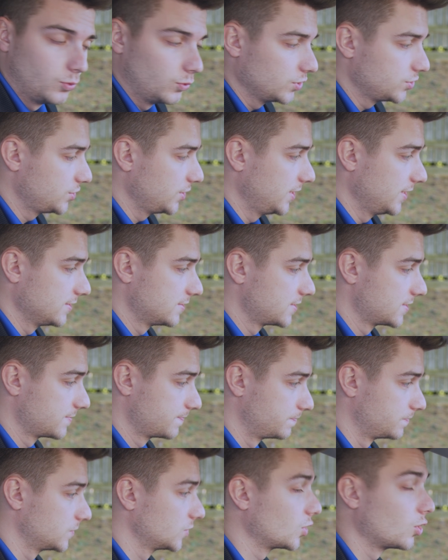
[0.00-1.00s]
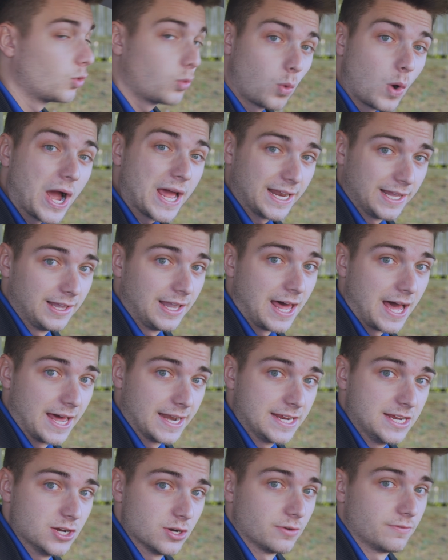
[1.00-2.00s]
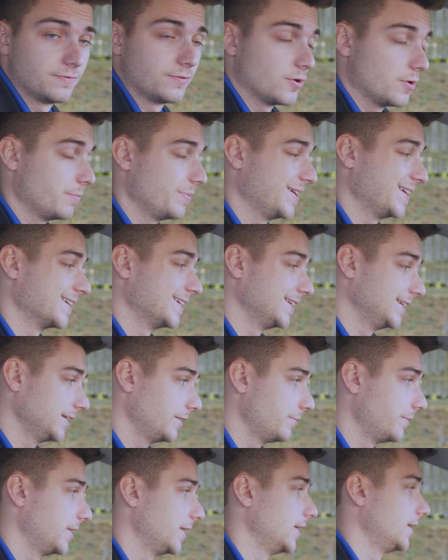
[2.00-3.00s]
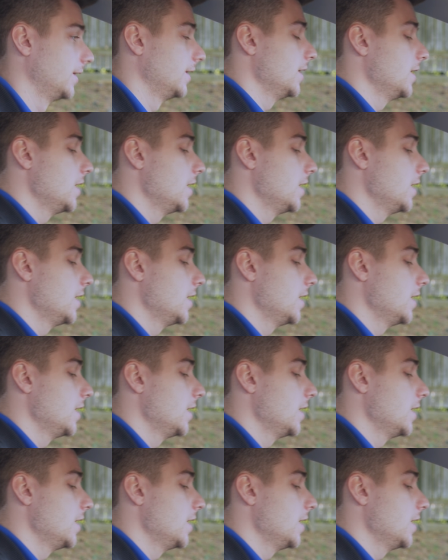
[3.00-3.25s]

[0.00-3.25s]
which is quite a lot here for it being unlimited.